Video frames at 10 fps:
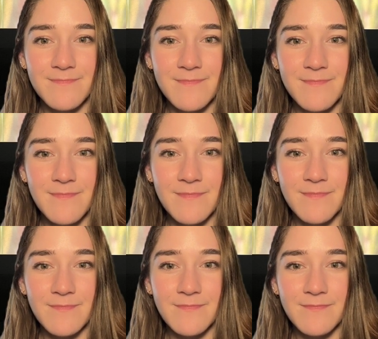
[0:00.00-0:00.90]
Yeah, it
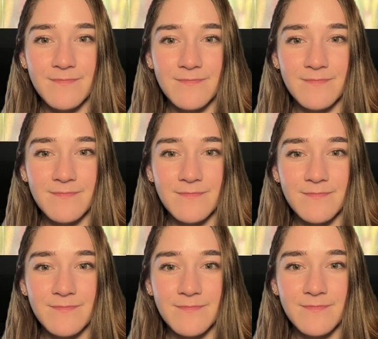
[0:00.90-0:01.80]
was heartbreaking.
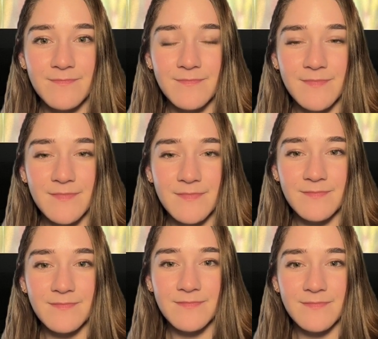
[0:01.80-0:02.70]
Sam's face
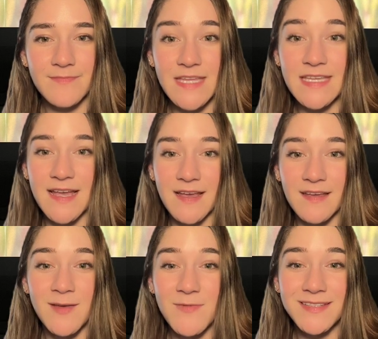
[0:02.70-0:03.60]
when Willie says that
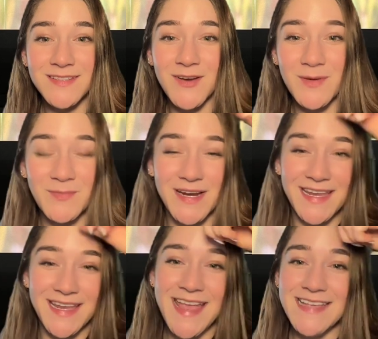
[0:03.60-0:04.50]
to him was
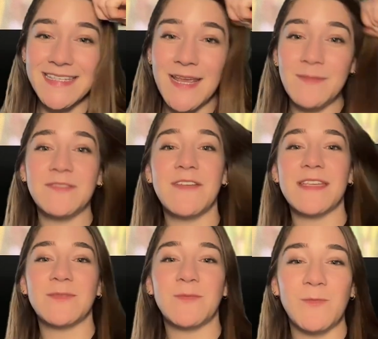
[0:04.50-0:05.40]
perfect.
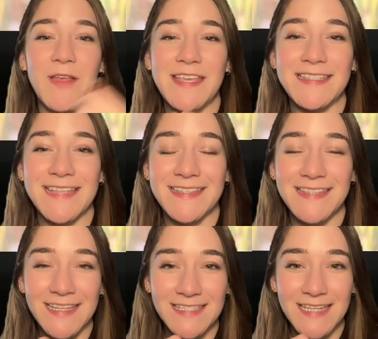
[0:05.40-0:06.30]
Perfect.
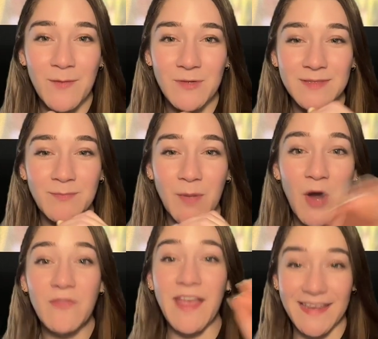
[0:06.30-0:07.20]
Just
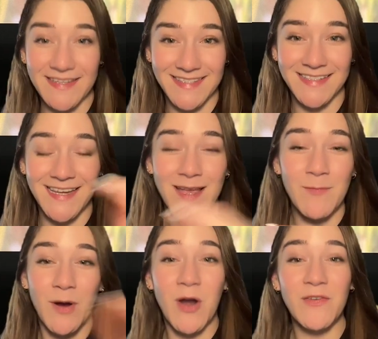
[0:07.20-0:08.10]

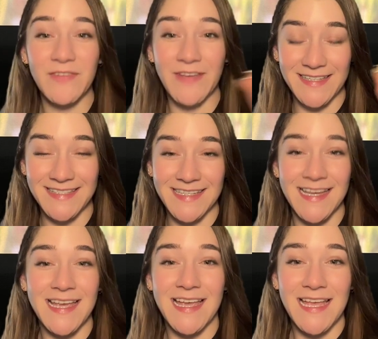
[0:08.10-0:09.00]
so
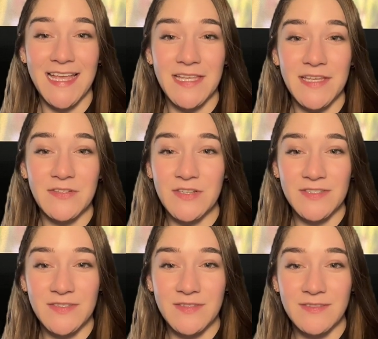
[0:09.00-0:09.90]
perfect. I couldn't get
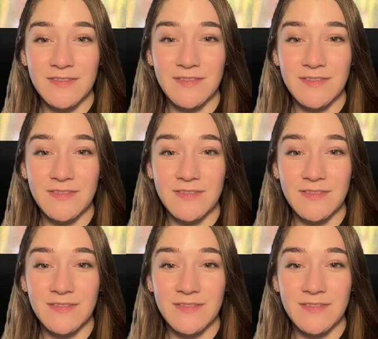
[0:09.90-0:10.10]
over it.